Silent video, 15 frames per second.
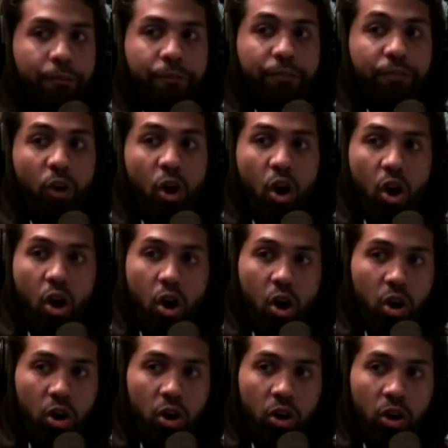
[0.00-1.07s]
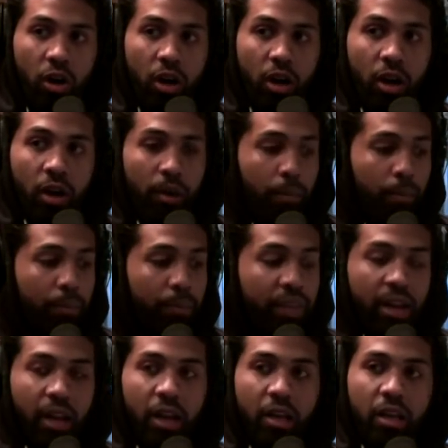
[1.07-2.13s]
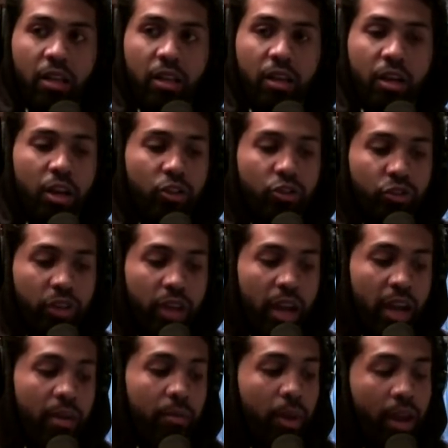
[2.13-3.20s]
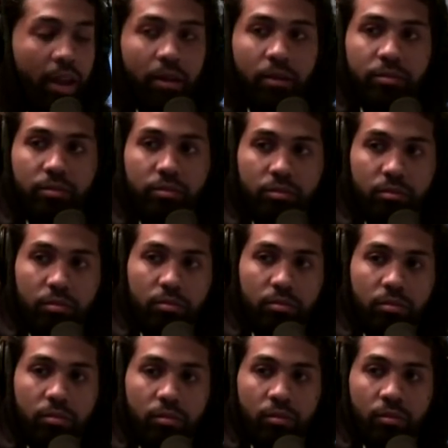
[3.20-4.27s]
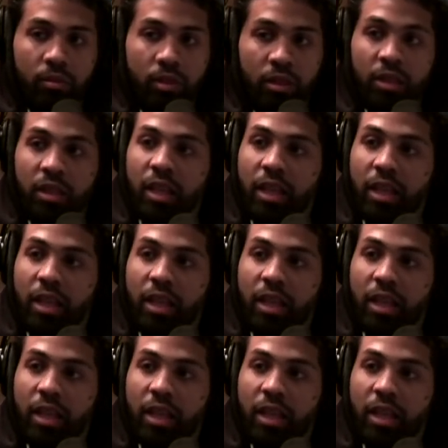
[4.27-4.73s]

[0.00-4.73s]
far oh, we, we, than any other country. And, we are winning and, the gold in that Olympic